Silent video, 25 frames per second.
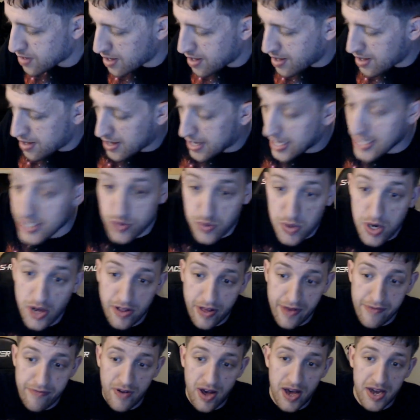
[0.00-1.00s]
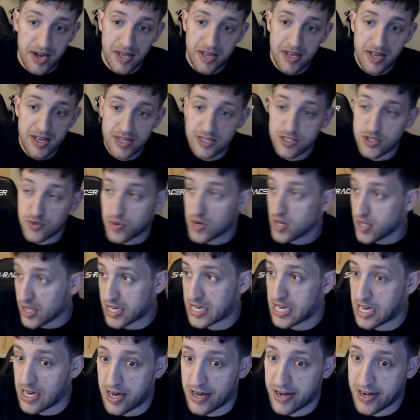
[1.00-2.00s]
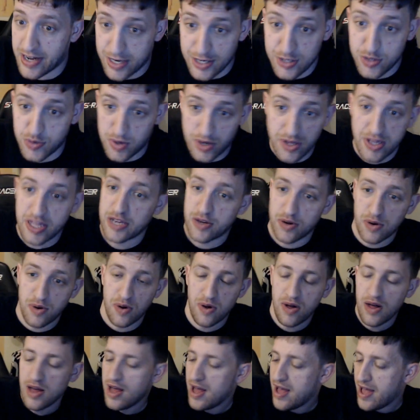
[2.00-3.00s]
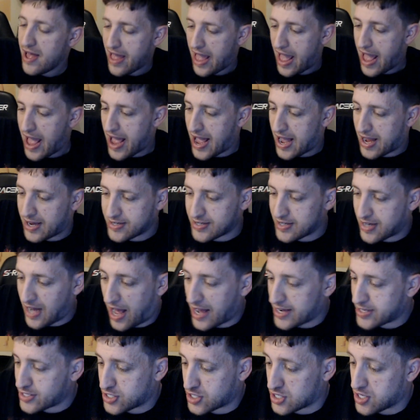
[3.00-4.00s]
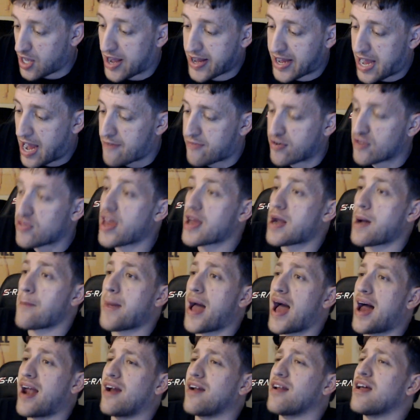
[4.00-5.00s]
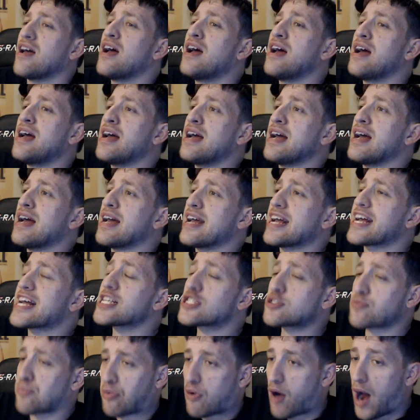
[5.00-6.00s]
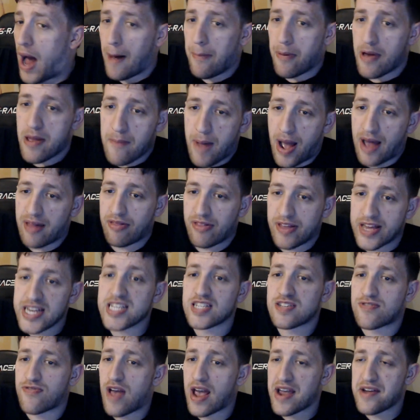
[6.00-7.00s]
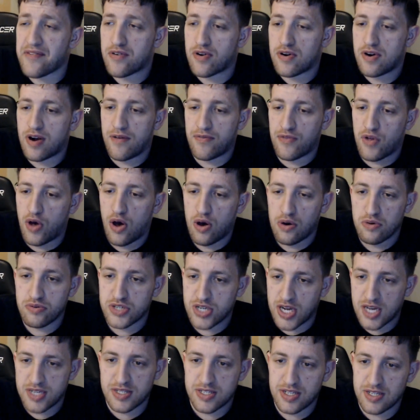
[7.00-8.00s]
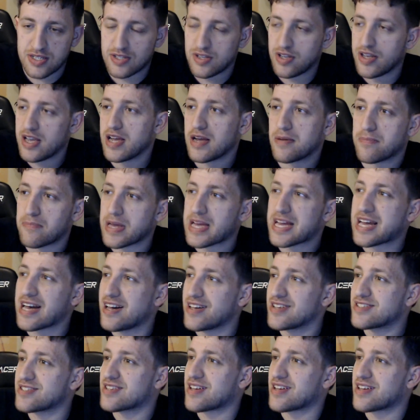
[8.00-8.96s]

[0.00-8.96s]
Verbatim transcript: It's really funny and it's really good and it's really cool and I just like everything about it. He's probably my least favorite of the whole Justice League because